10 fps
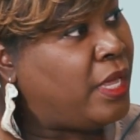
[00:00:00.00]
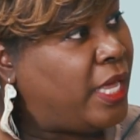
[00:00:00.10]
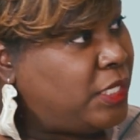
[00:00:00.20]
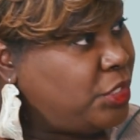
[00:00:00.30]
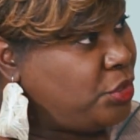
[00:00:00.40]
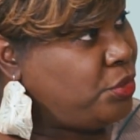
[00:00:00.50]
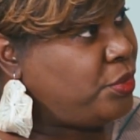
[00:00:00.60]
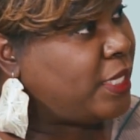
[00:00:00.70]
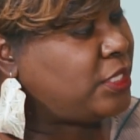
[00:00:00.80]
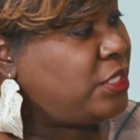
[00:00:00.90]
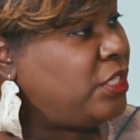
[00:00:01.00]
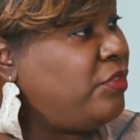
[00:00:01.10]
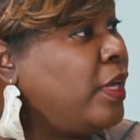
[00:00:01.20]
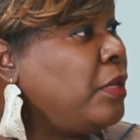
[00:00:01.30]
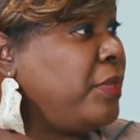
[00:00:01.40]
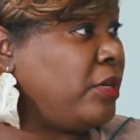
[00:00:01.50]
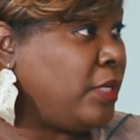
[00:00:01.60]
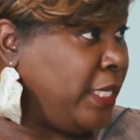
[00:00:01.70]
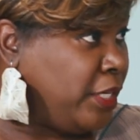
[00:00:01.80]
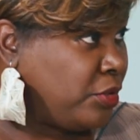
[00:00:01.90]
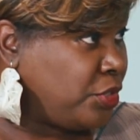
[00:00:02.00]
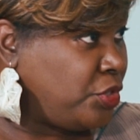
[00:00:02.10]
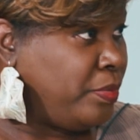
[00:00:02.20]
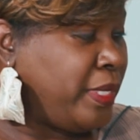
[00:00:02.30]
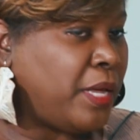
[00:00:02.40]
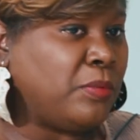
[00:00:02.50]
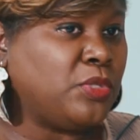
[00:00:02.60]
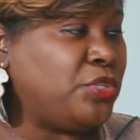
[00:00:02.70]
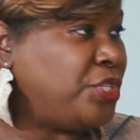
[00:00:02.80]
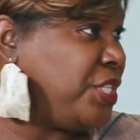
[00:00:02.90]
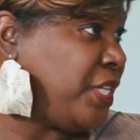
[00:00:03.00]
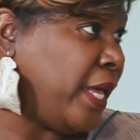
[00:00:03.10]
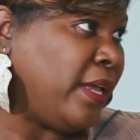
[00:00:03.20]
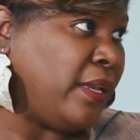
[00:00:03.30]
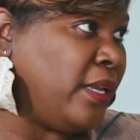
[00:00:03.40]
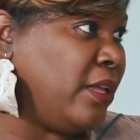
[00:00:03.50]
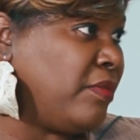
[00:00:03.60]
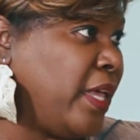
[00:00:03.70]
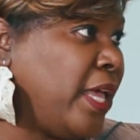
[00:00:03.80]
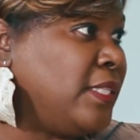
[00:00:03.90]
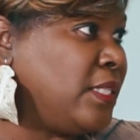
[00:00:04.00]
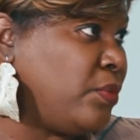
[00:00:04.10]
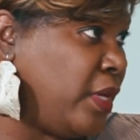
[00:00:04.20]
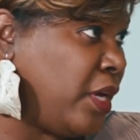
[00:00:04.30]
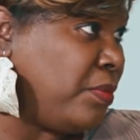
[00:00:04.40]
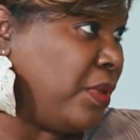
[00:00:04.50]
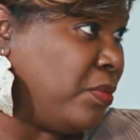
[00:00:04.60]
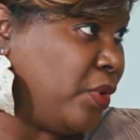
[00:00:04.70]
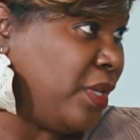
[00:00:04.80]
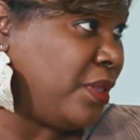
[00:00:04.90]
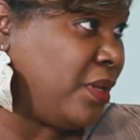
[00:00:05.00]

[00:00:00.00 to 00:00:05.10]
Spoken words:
and two, that's to develop their leaders to be able to sustain any of the gains that we help them with.